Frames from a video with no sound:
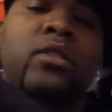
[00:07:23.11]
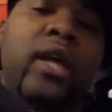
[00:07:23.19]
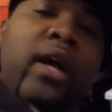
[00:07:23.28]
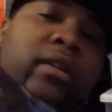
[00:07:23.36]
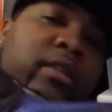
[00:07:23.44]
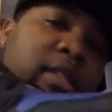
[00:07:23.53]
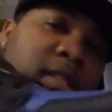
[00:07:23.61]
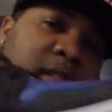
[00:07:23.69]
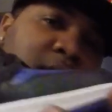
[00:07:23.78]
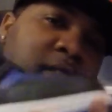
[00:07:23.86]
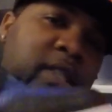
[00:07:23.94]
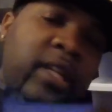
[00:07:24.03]
Now this
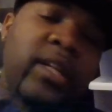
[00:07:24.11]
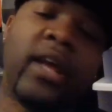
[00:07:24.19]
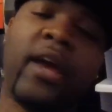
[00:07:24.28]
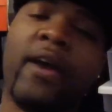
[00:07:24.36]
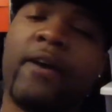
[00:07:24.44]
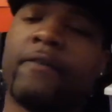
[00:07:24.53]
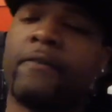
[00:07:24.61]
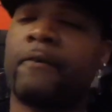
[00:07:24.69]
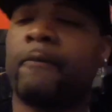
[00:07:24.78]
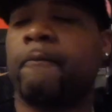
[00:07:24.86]
is a 10.5.